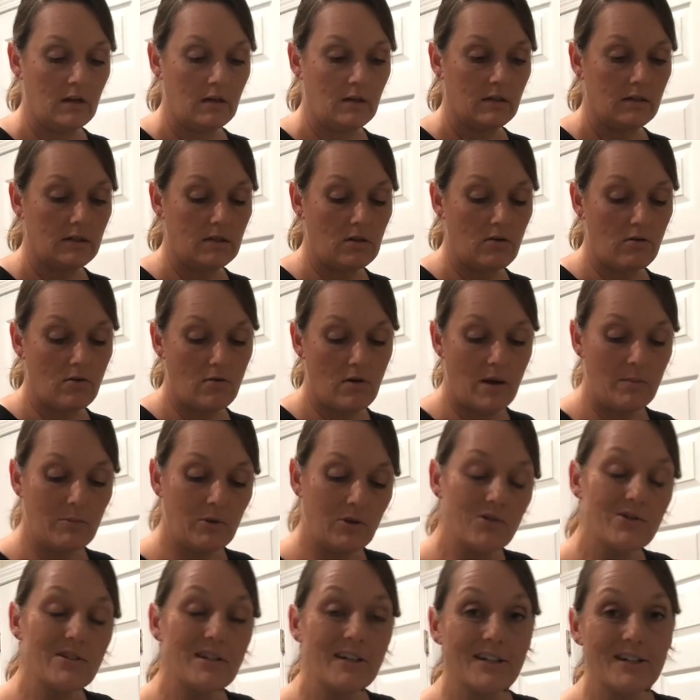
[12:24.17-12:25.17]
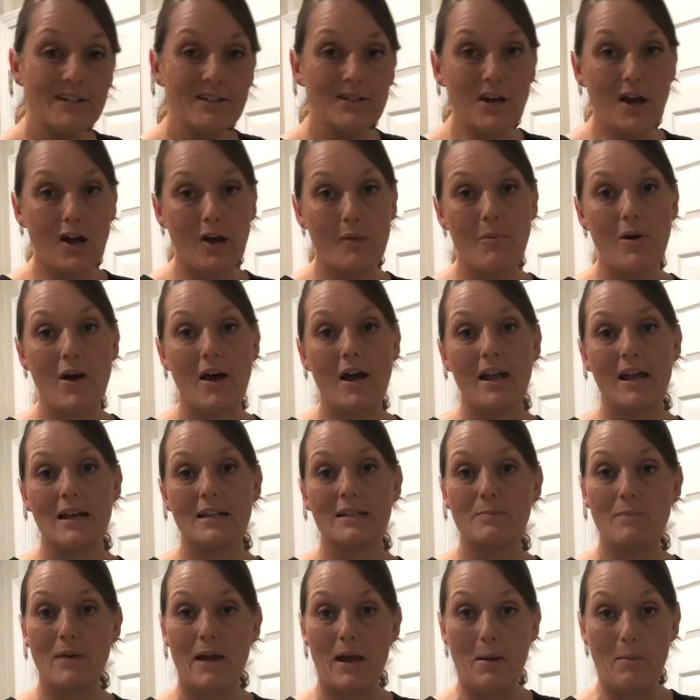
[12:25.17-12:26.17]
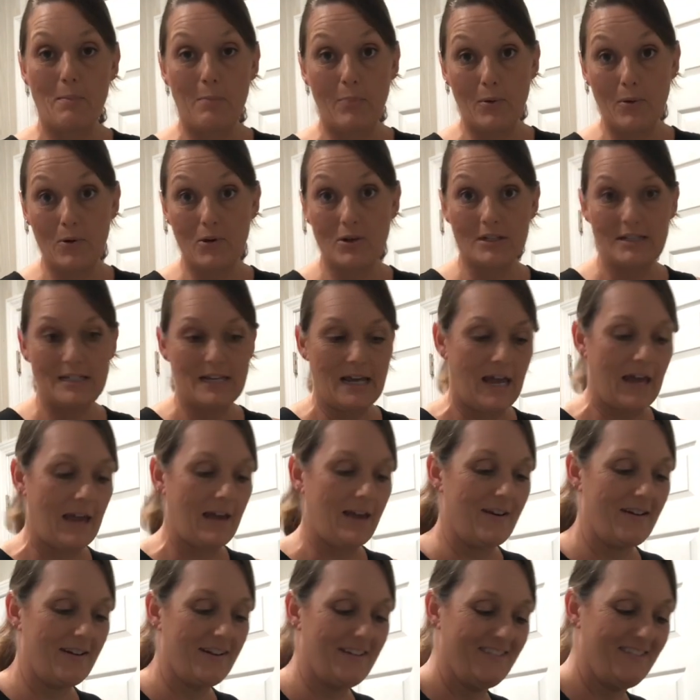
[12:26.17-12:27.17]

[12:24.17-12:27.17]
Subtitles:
So I'm using a stock pot as my bulk tank.